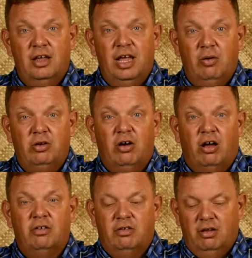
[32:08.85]
It would
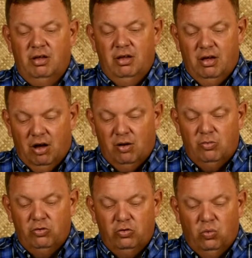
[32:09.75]
cost
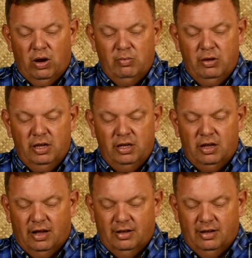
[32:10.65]
almost $1 billion.